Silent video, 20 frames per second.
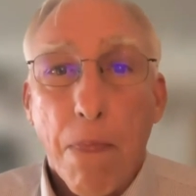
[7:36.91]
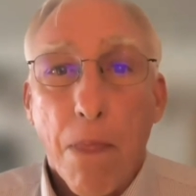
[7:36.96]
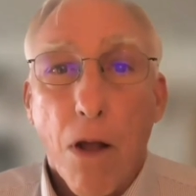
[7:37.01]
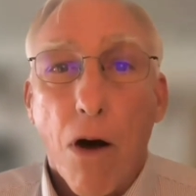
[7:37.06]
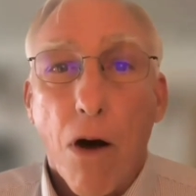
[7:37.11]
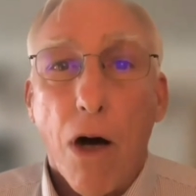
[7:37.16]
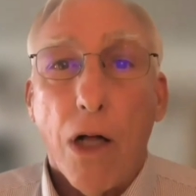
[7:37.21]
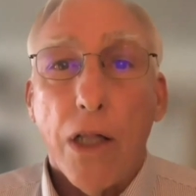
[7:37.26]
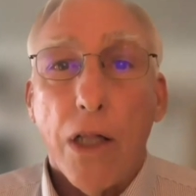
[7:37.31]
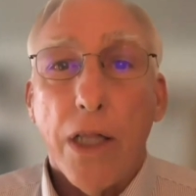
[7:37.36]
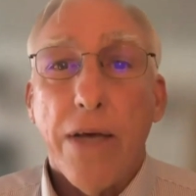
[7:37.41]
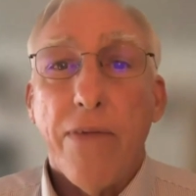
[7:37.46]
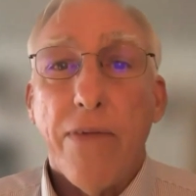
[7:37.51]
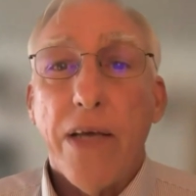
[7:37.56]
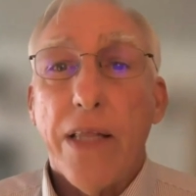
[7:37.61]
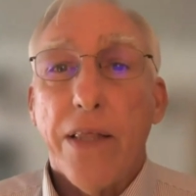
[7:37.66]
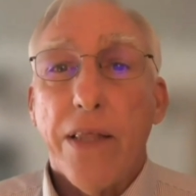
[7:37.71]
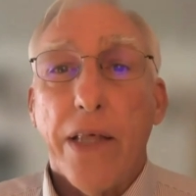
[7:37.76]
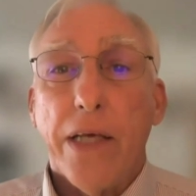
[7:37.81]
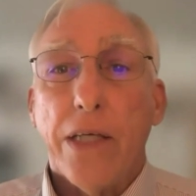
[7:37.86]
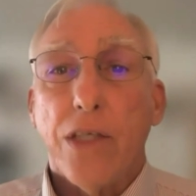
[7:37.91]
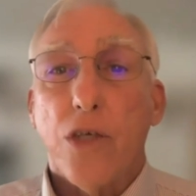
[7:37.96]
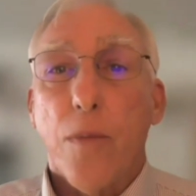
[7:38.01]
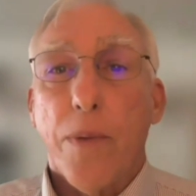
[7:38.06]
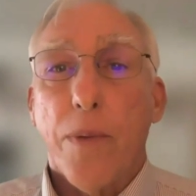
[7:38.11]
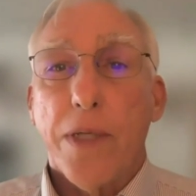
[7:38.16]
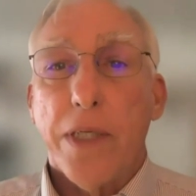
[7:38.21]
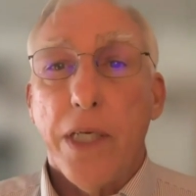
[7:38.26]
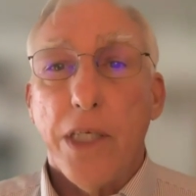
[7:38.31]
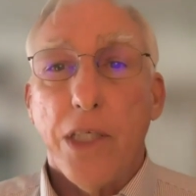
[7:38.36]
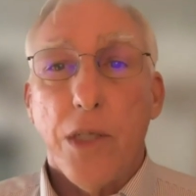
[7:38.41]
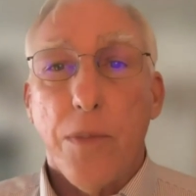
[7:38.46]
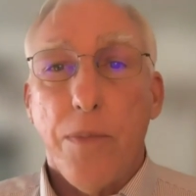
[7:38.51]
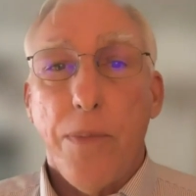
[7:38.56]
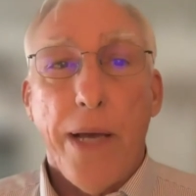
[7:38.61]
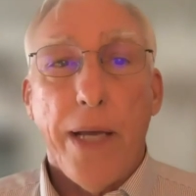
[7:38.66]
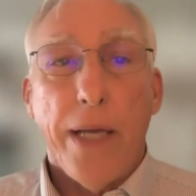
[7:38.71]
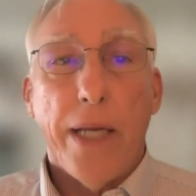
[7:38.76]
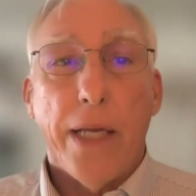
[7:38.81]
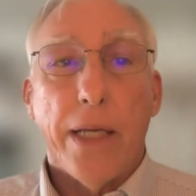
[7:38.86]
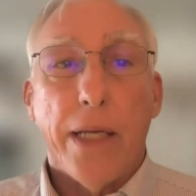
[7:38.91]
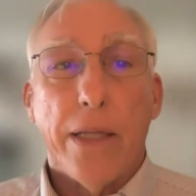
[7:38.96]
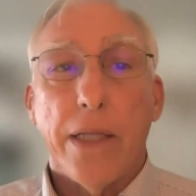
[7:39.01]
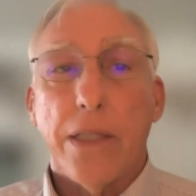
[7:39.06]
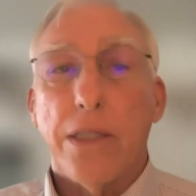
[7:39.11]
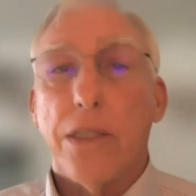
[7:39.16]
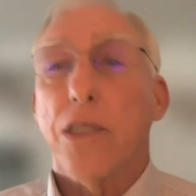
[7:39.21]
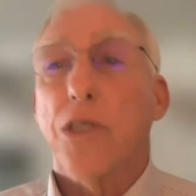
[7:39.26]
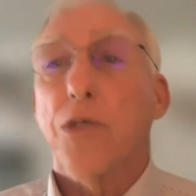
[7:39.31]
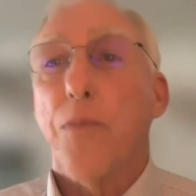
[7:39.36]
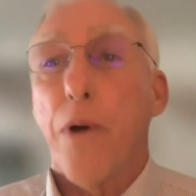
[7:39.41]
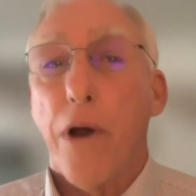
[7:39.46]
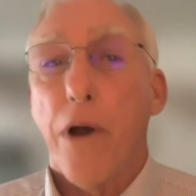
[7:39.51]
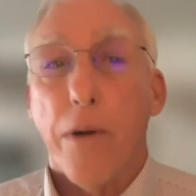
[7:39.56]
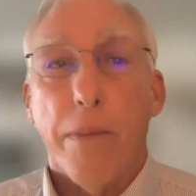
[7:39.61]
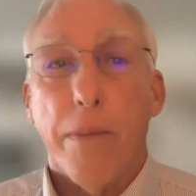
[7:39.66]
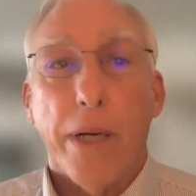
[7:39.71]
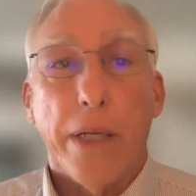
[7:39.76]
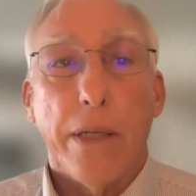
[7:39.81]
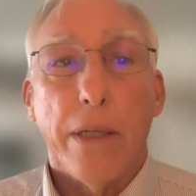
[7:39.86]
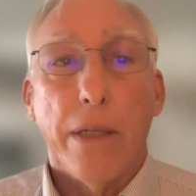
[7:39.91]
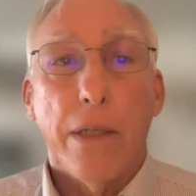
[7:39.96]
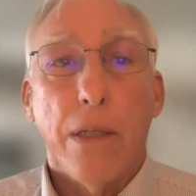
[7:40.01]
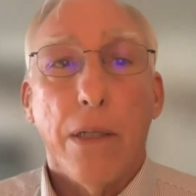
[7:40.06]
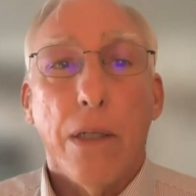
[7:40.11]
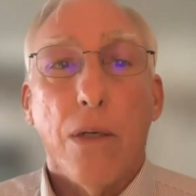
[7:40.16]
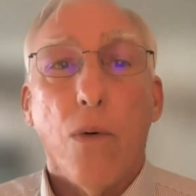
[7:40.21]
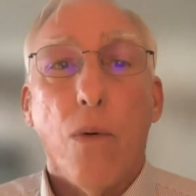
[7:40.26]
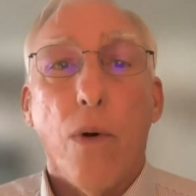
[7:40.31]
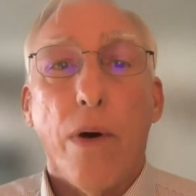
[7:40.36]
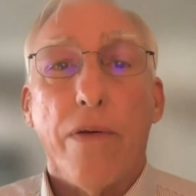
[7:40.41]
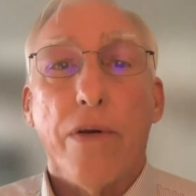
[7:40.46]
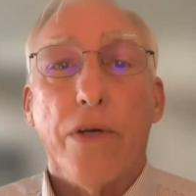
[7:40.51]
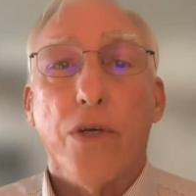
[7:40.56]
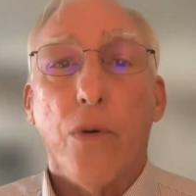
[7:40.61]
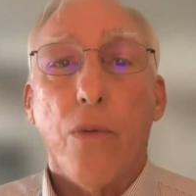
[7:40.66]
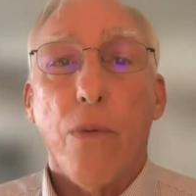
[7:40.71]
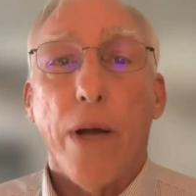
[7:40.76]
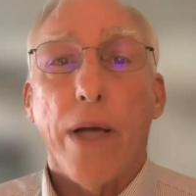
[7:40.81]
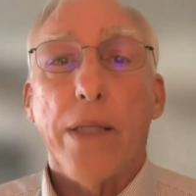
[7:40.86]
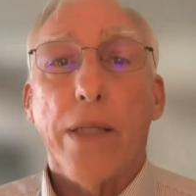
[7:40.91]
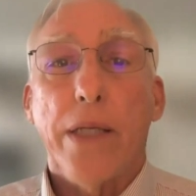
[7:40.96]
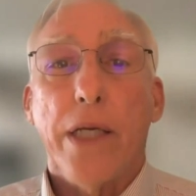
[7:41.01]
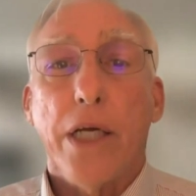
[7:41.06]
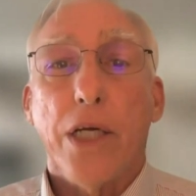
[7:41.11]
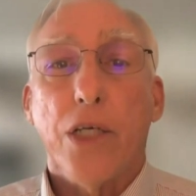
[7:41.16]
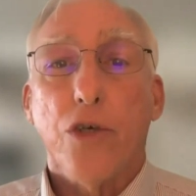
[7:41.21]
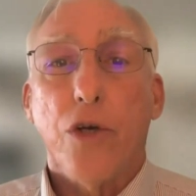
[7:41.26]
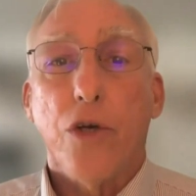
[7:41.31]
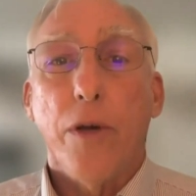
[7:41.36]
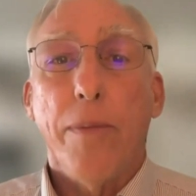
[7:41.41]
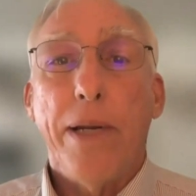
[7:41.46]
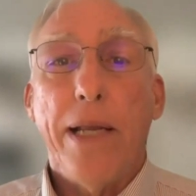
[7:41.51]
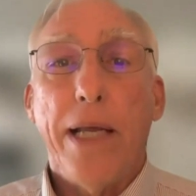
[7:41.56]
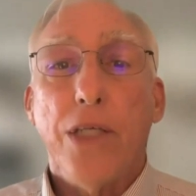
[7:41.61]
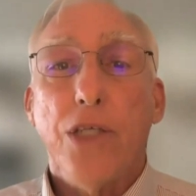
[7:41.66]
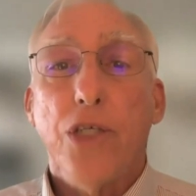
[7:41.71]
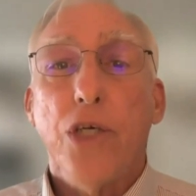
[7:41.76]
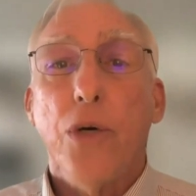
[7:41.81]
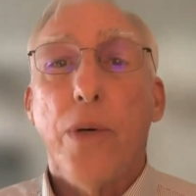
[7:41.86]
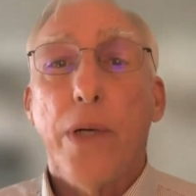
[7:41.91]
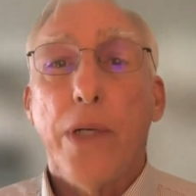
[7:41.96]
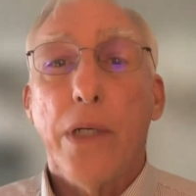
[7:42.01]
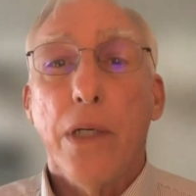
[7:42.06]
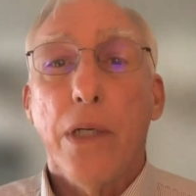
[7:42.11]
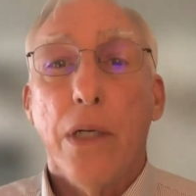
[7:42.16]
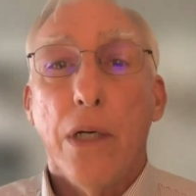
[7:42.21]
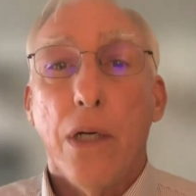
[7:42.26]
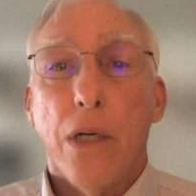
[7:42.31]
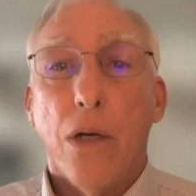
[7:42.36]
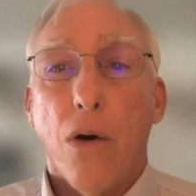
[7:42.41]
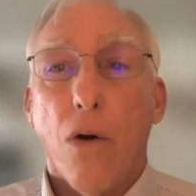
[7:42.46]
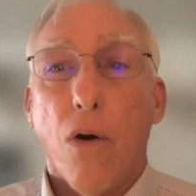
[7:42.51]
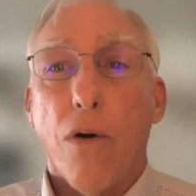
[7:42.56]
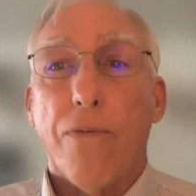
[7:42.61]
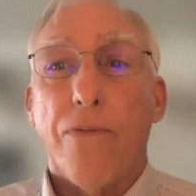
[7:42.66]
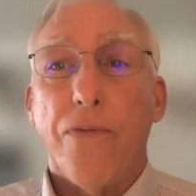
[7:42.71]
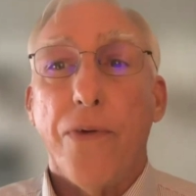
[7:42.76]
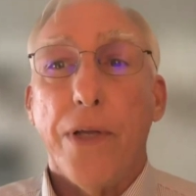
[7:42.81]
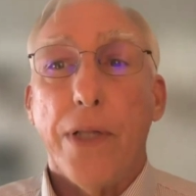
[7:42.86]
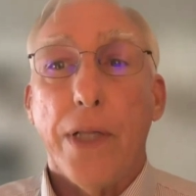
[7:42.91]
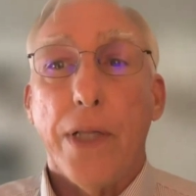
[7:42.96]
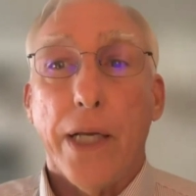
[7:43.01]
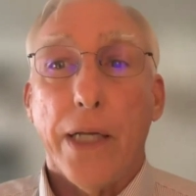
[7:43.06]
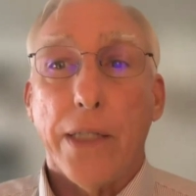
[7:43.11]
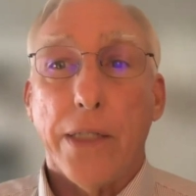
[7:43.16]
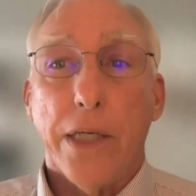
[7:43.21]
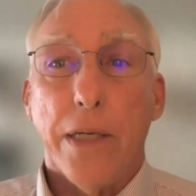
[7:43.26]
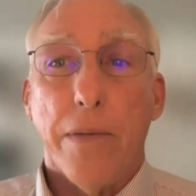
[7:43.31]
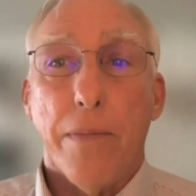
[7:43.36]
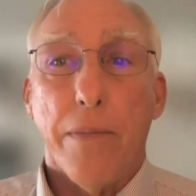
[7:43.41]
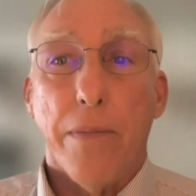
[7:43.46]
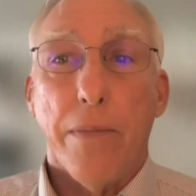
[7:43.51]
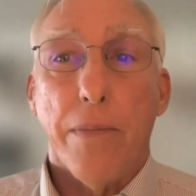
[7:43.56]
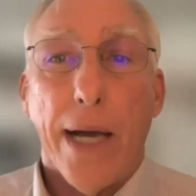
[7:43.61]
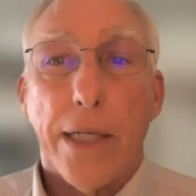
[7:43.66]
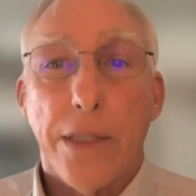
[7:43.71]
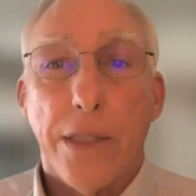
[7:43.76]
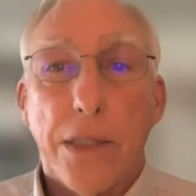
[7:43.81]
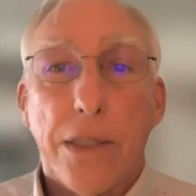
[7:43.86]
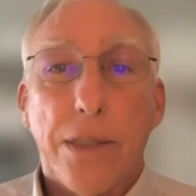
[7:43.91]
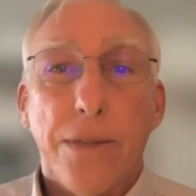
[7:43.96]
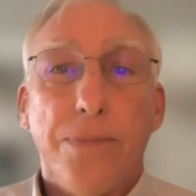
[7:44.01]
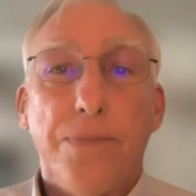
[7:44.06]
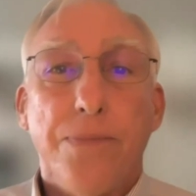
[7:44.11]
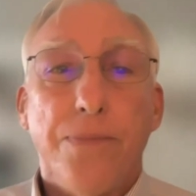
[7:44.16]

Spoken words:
All living things are participating in this experiment, whether directly contributing to it or feeling its impacts.